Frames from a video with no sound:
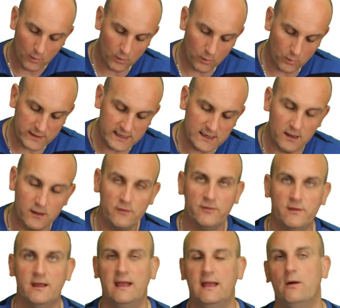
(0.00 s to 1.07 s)
Well, we know
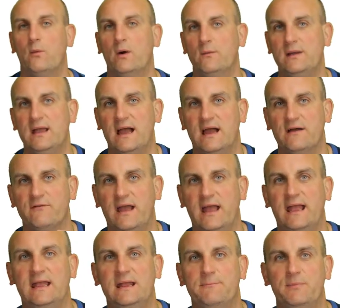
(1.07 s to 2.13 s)
that when we have
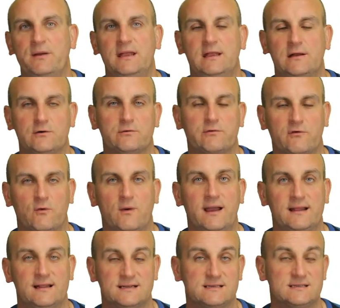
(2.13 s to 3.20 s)
a, b all
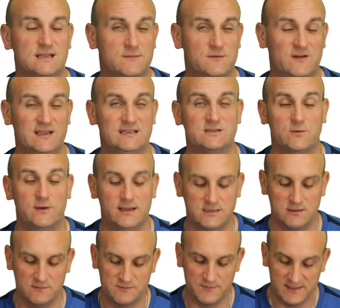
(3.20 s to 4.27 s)
squared, that's the same as a squared
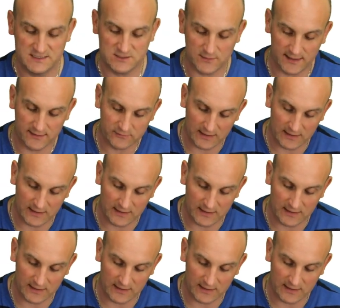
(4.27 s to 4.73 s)
times b squared.